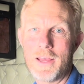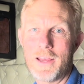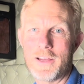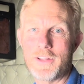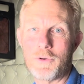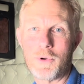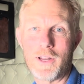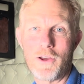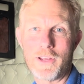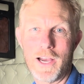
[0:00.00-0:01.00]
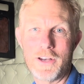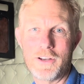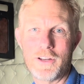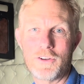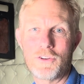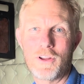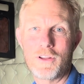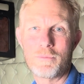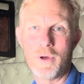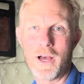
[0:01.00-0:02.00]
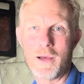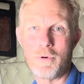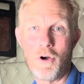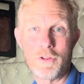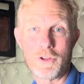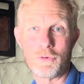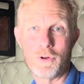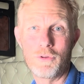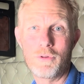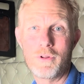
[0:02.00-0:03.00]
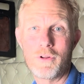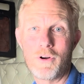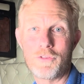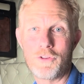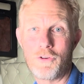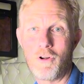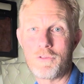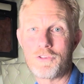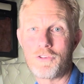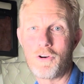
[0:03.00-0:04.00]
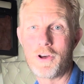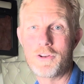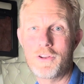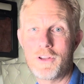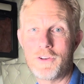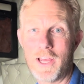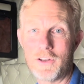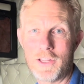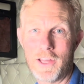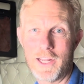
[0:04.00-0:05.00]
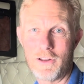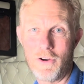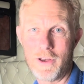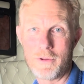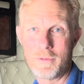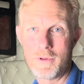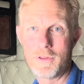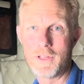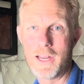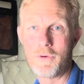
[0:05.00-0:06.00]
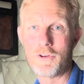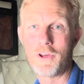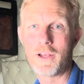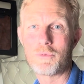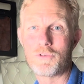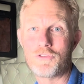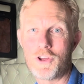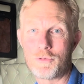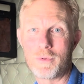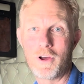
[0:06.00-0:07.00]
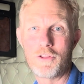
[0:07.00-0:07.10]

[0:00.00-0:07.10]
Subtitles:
and they relocated it behind the grille on the driver's side down near the headlight. The air intake was just below the